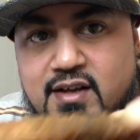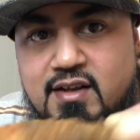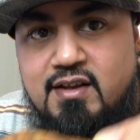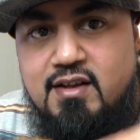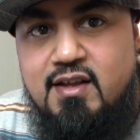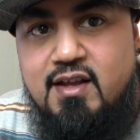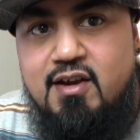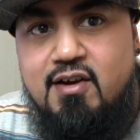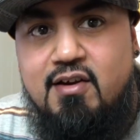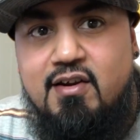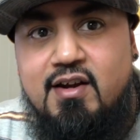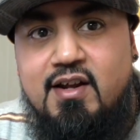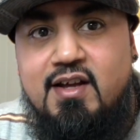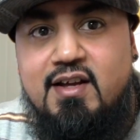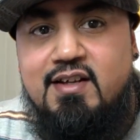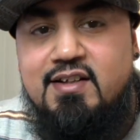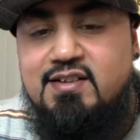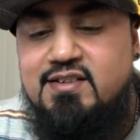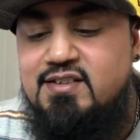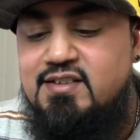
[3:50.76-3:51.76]
There it
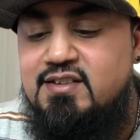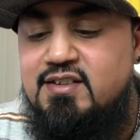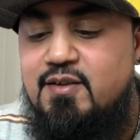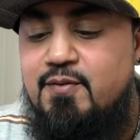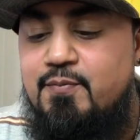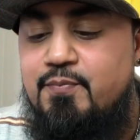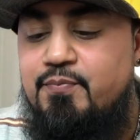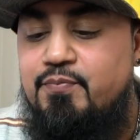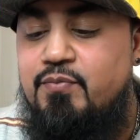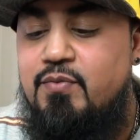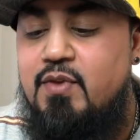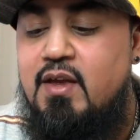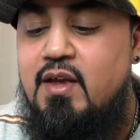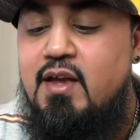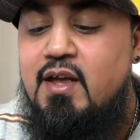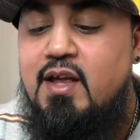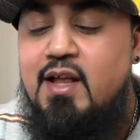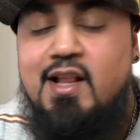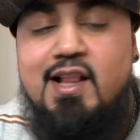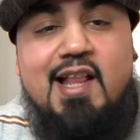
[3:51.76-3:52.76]
is.
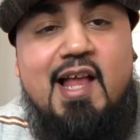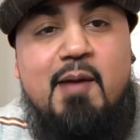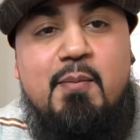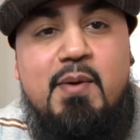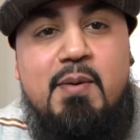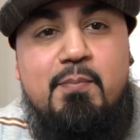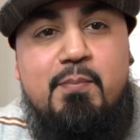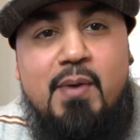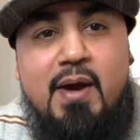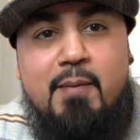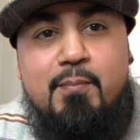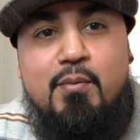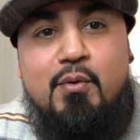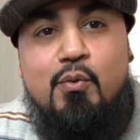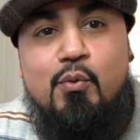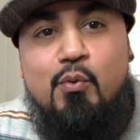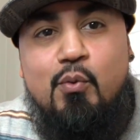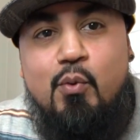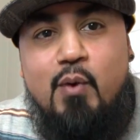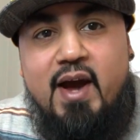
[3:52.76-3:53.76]
Lemon pepper
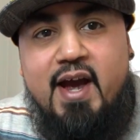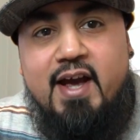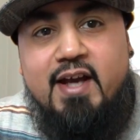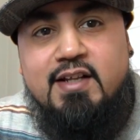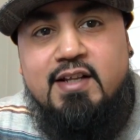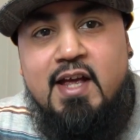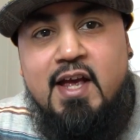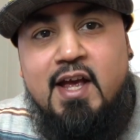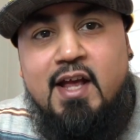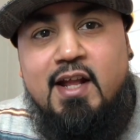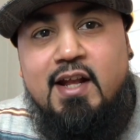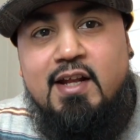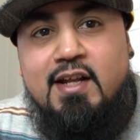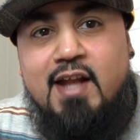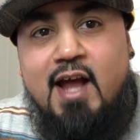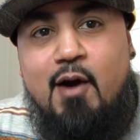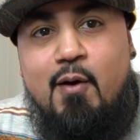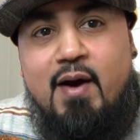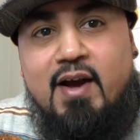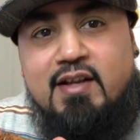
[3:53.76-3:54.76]
wet.
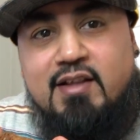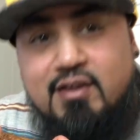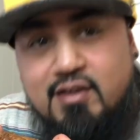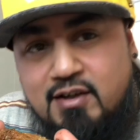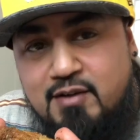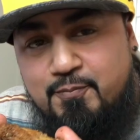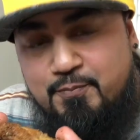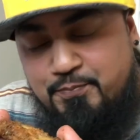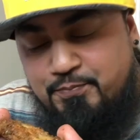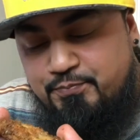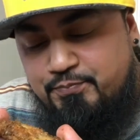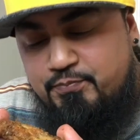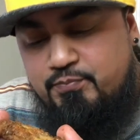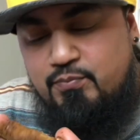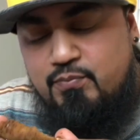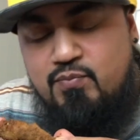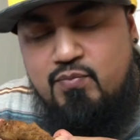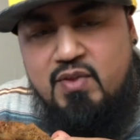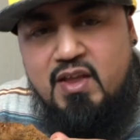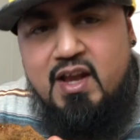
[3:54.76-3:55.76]
Now I
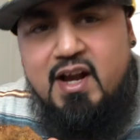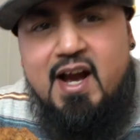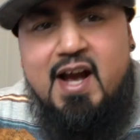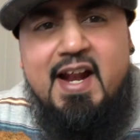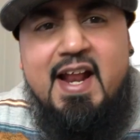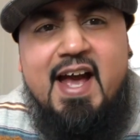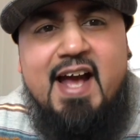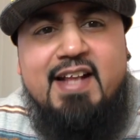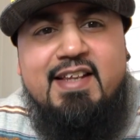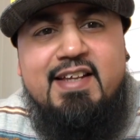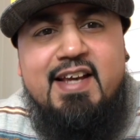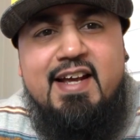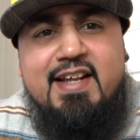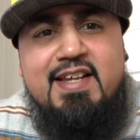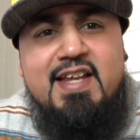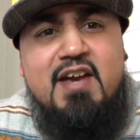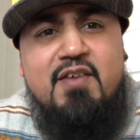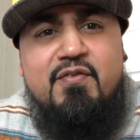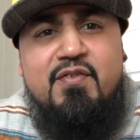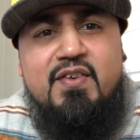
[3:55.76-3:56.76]
kind of had the
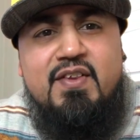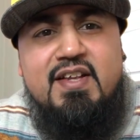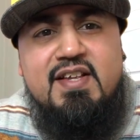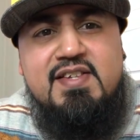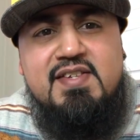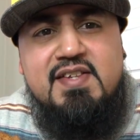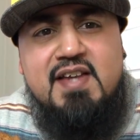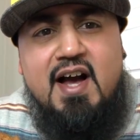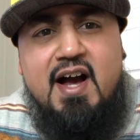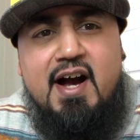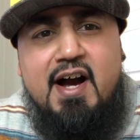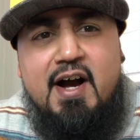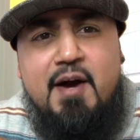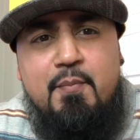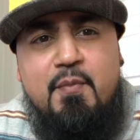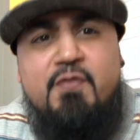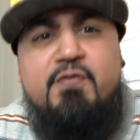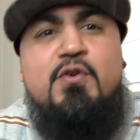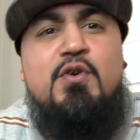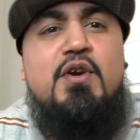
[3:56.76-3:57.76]
idea for this
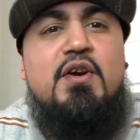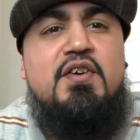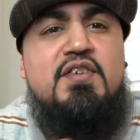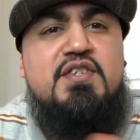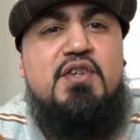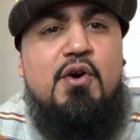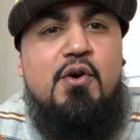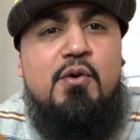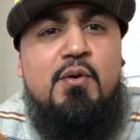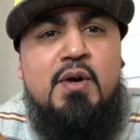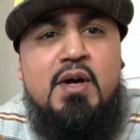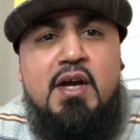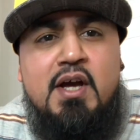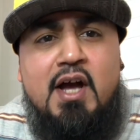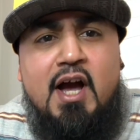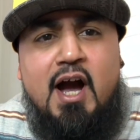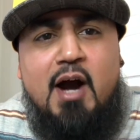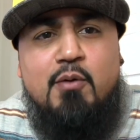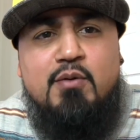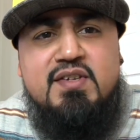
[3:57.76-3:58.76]
a few years ago.
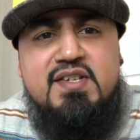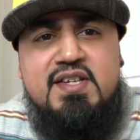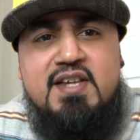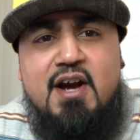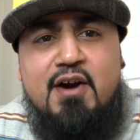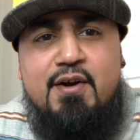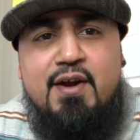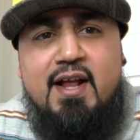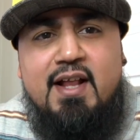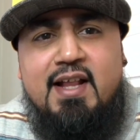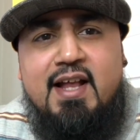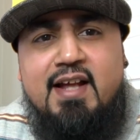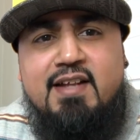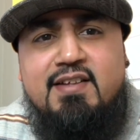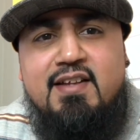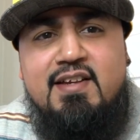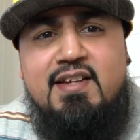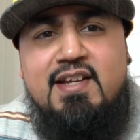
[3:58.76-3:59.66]
I was down in Atlanta